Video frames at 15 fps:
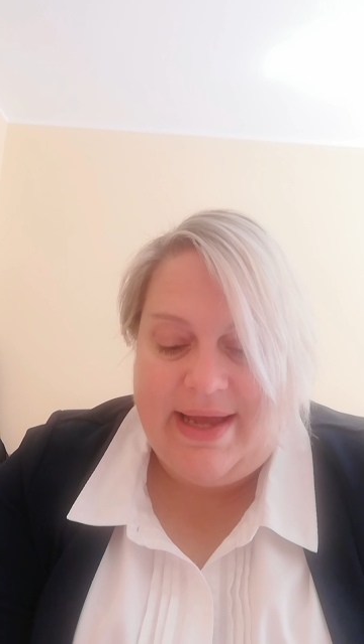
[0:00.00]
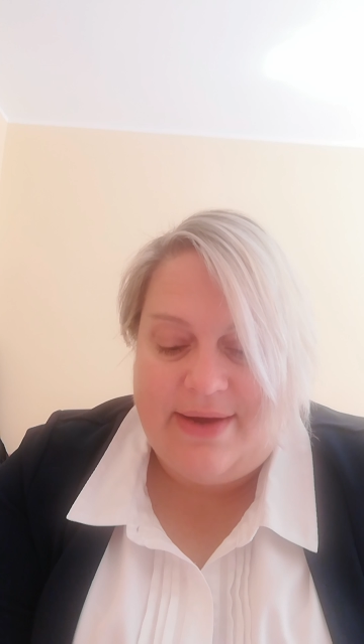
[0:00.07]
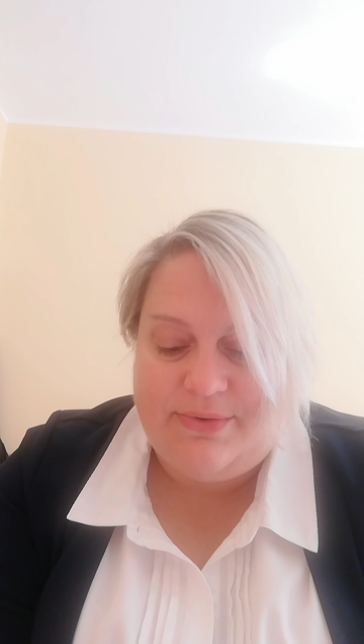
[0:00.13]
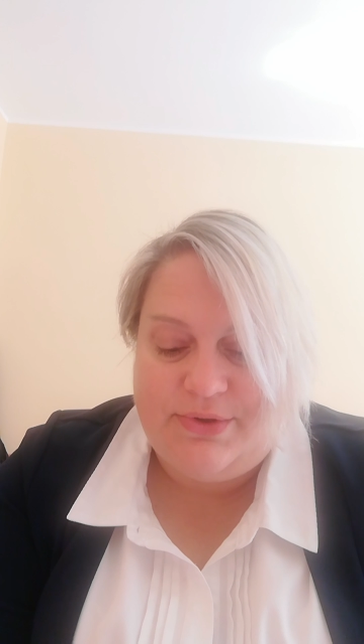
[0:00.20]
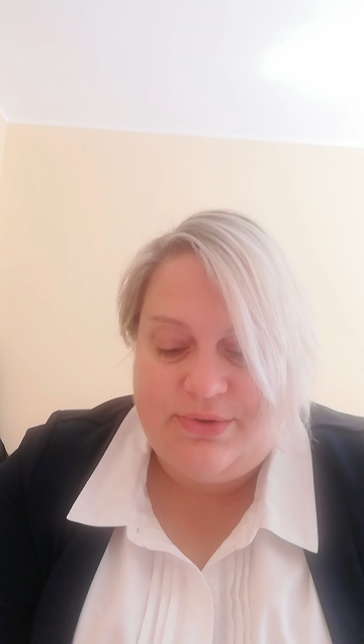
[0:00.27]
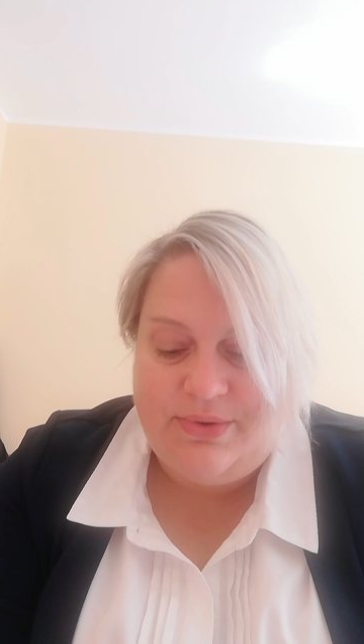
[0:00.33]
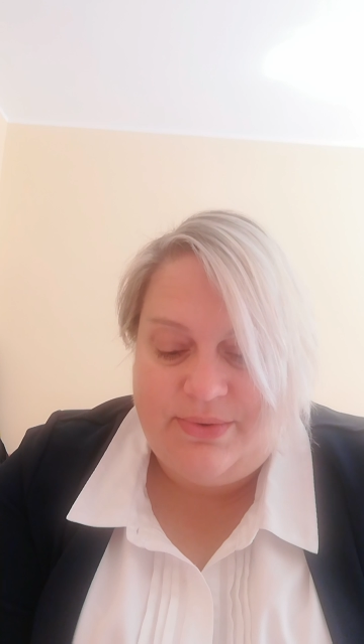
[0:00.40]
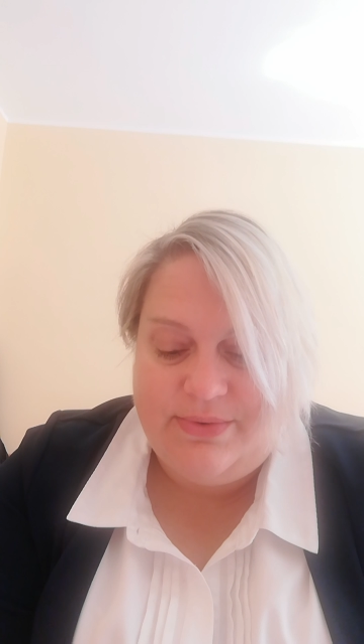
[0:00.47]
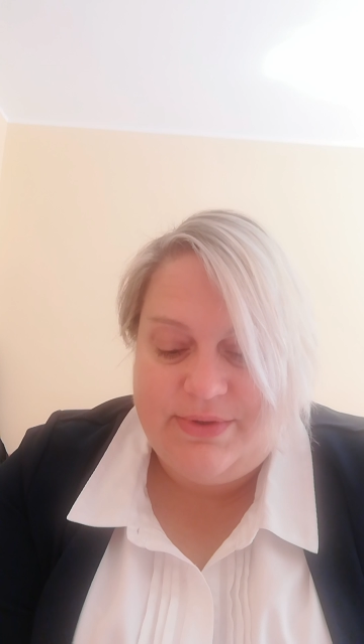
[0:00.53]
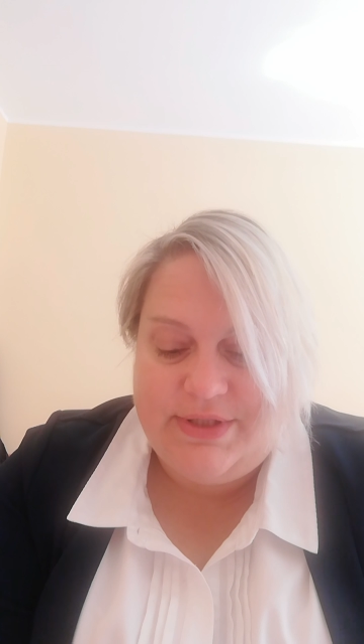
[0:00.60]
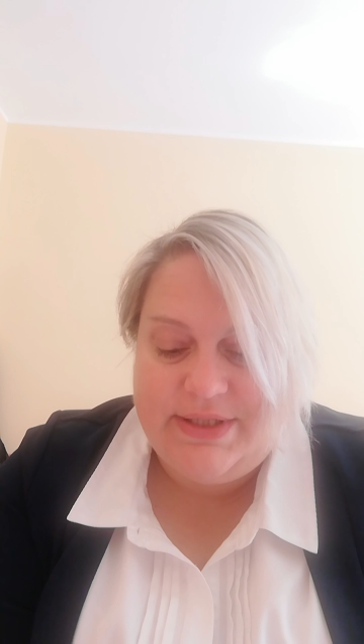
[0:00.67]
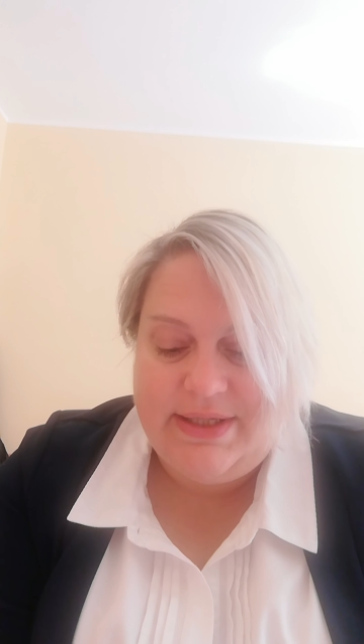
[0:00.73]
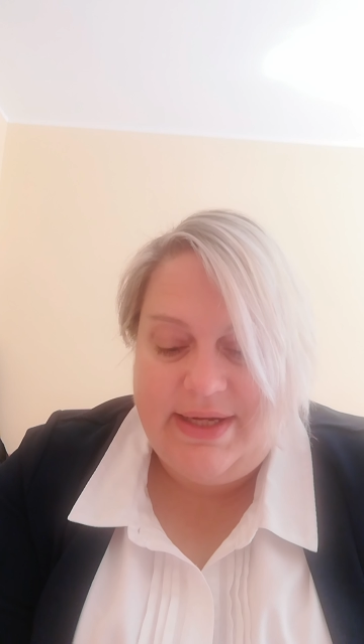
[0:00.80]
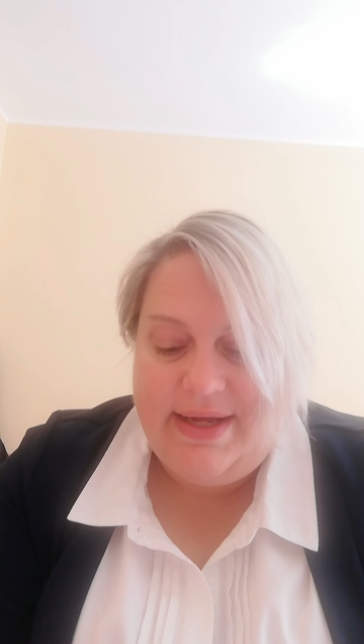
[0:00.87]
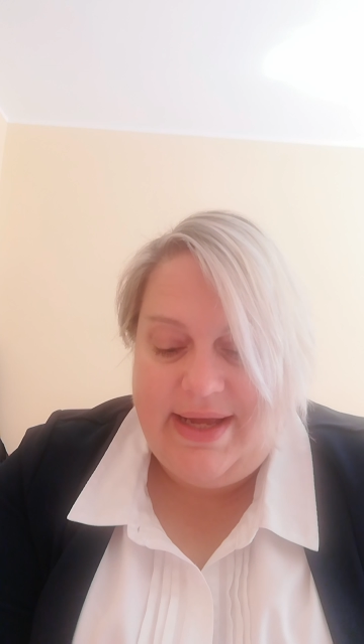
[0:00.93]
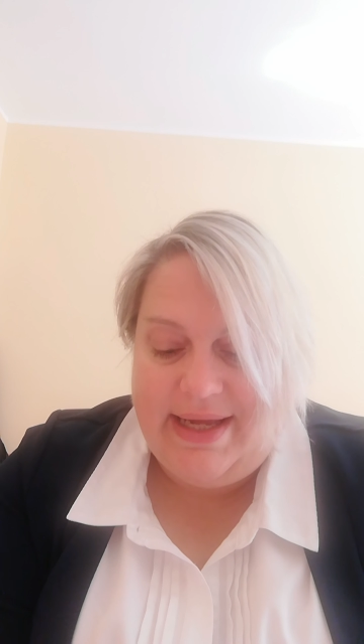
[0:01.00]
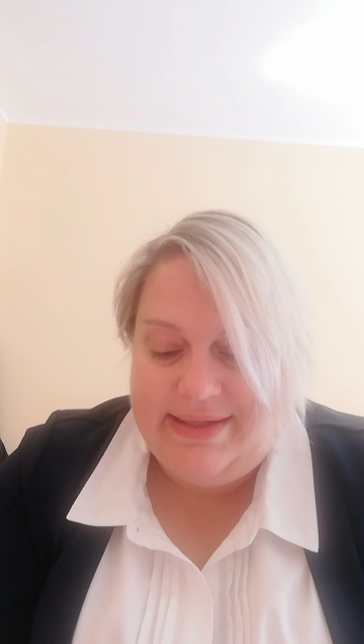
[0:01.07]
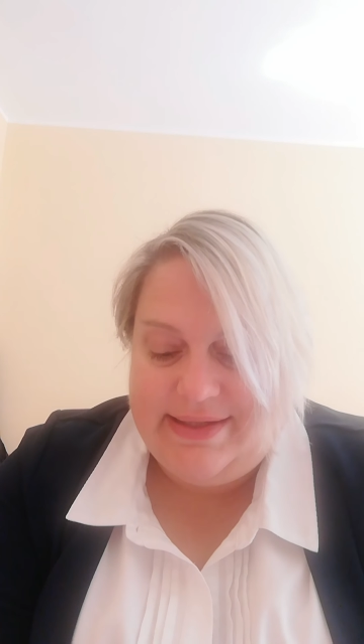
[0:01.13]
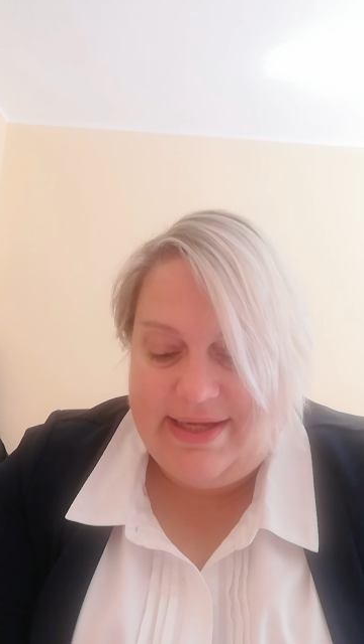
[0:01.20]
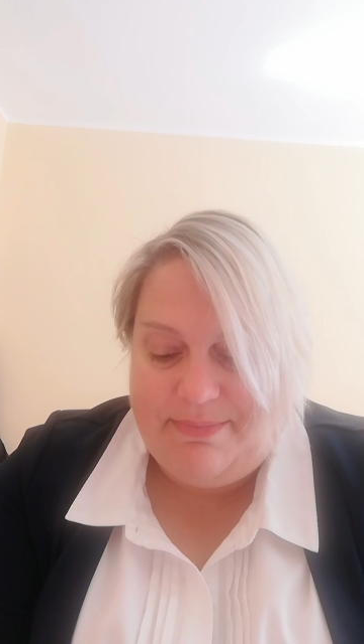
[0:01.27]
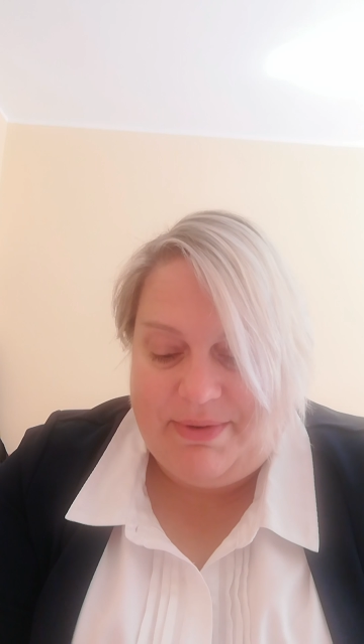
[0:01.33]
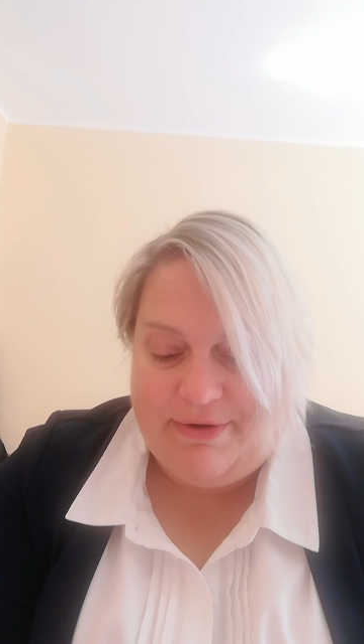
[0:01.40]
outdoors and
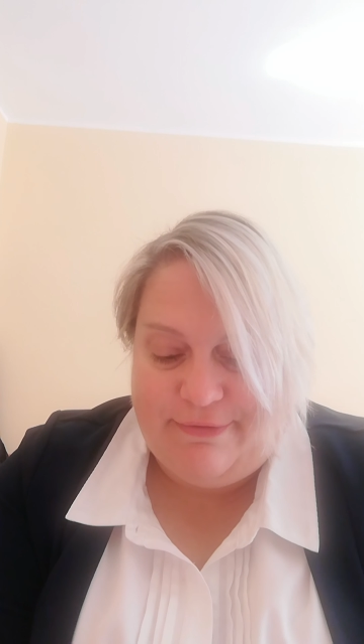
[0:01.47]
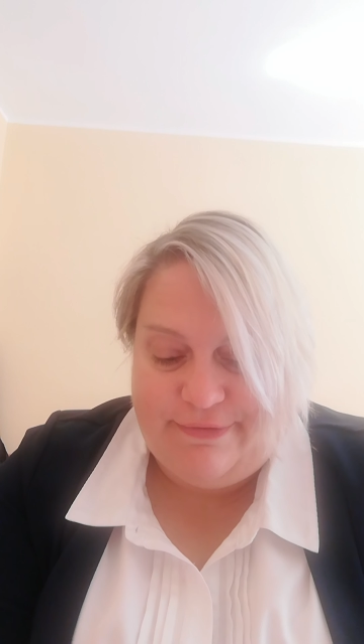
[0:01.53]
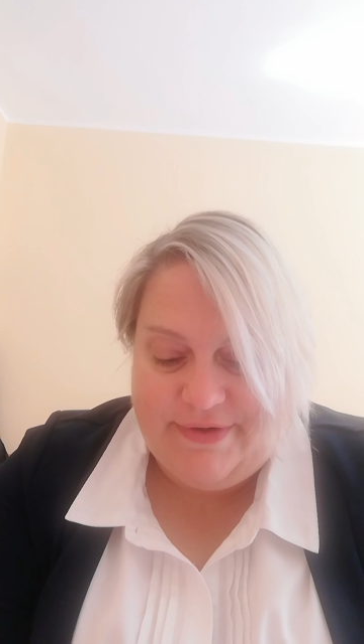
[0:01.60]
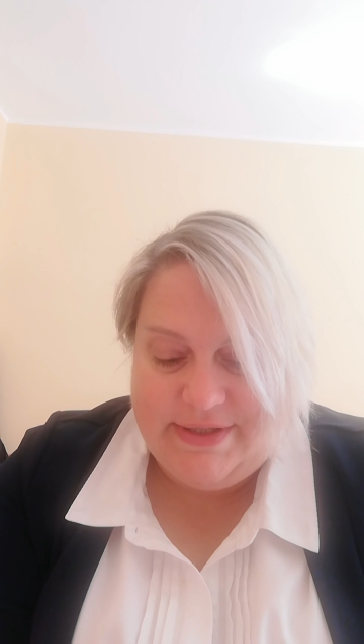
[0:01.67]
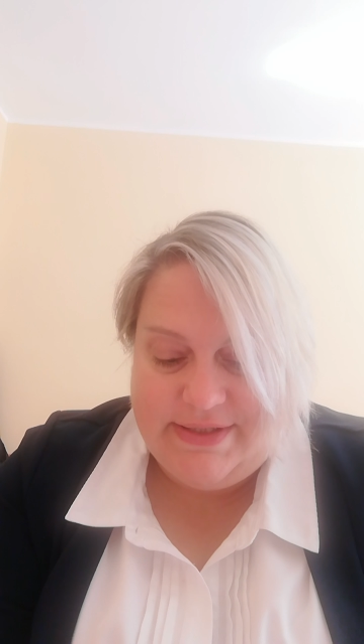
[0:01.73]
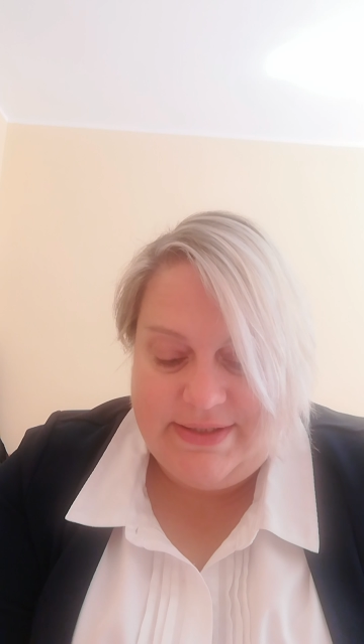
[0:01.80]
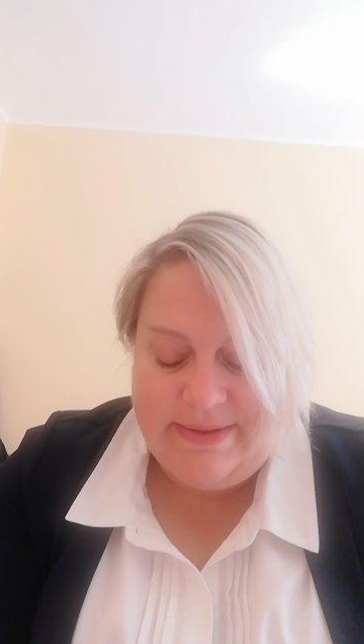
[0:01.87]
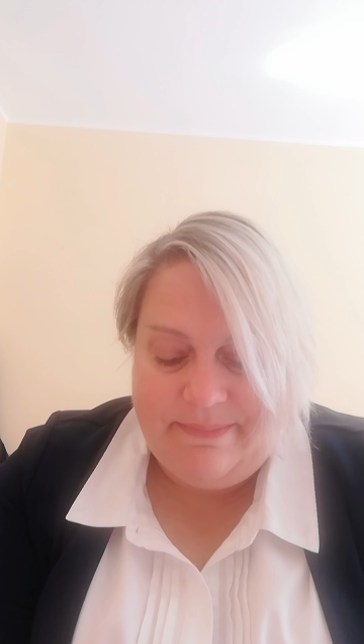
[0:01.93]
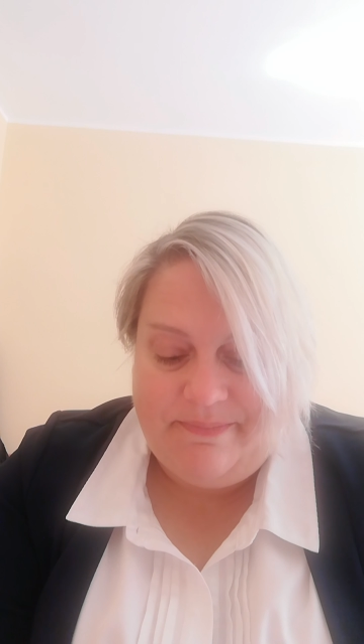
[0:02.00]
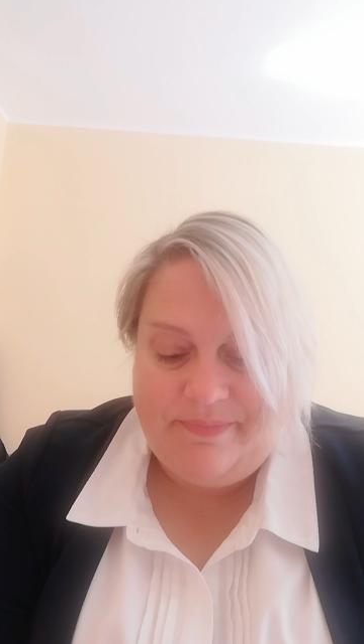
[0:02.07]
keeping fit.